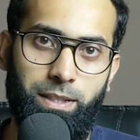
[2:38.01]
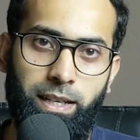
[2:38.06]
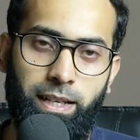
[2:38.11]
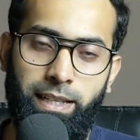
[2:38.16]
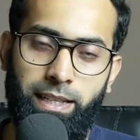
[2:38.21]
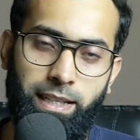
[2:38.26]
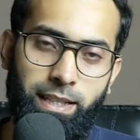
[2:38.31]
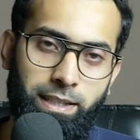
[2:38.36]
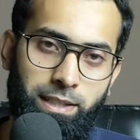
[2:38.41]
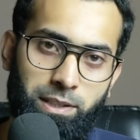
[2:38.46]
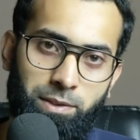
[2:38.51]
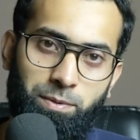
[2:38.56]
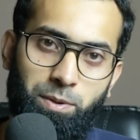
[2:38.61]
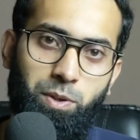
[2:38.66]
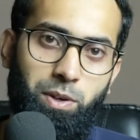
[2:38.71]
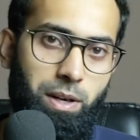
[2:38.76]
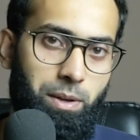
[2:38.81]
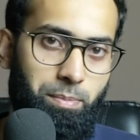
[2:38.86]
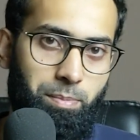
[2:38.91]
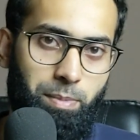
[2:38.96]
An
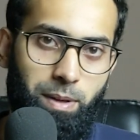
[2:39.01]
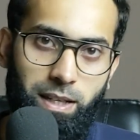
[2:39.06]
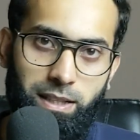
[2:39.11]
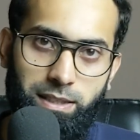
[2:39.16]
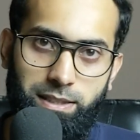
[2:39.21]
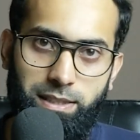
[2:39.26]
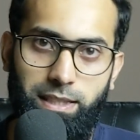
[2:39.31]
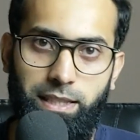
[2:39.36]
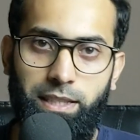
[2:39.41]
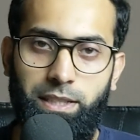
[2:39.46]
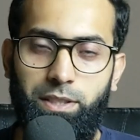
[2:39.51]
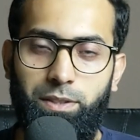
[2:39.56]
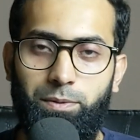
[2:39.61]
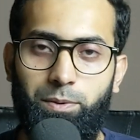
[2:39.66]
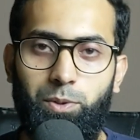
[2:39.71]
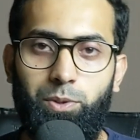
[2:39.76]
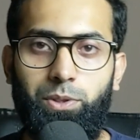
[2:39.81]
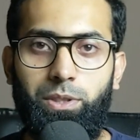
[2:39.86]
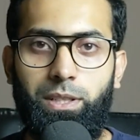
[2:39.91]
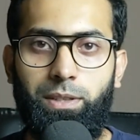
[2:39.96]
interview, I passed the
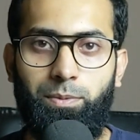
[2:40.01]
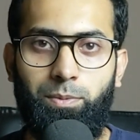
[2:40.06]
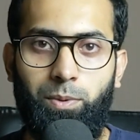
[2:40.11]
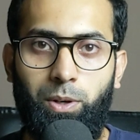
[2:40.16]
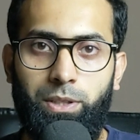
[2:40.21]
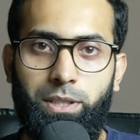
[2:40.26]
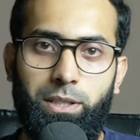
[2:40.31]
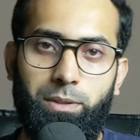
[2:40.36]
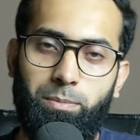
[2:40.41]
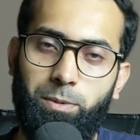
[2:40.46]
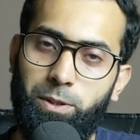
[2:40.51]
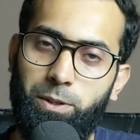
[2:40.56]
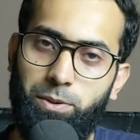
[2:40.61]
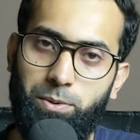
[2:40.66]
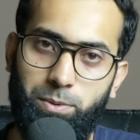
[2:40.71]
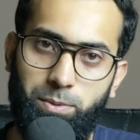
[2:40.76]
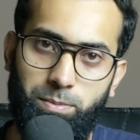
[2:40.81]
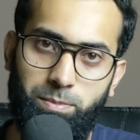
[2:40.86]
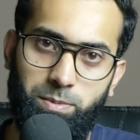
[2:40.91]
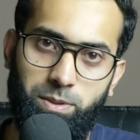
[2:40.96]
interview. They wanted me
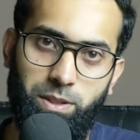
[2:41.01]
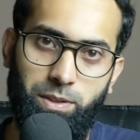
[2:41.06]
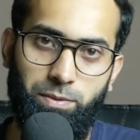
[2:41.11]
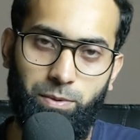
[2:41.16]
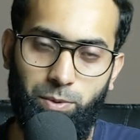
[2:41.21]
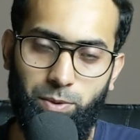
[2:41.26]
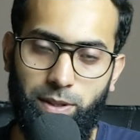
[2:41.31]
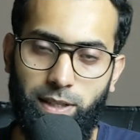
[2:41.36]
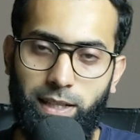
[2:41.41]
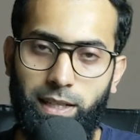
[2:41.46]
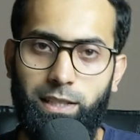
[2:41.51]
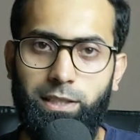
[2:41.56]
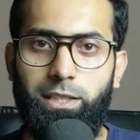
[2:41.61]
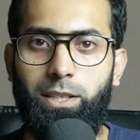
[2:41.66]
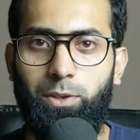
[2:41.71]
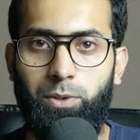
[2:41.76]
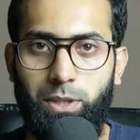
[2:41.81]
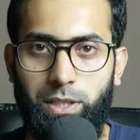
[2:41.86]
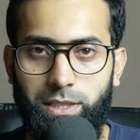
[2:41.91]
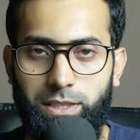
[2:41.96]
to shift to another
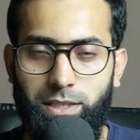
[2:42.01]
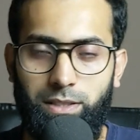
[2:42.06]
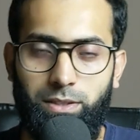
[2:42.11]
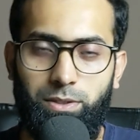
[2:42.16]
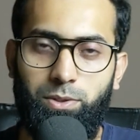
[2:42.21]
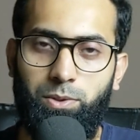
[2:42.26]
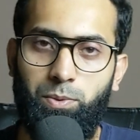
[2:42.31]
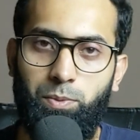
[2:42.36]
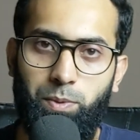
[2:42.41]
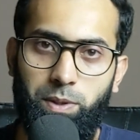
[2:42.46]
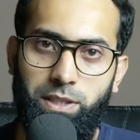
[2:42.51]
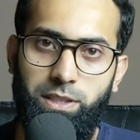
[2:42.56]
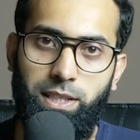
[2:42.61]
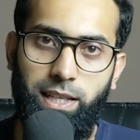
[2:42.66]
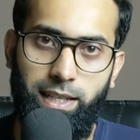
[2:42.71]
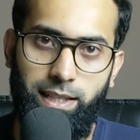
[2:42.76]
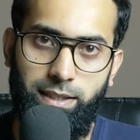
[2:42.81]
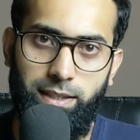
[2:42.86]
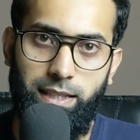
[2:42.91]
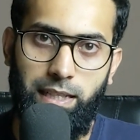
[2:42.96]
location through which
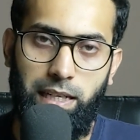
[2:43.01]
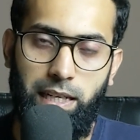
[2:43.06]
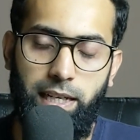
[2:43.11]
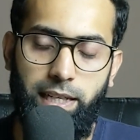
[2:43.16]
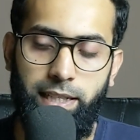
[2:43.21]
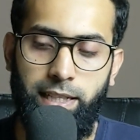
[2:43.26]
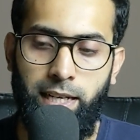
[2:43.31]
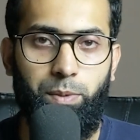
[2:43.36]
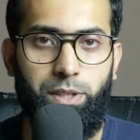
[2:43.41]
I declined.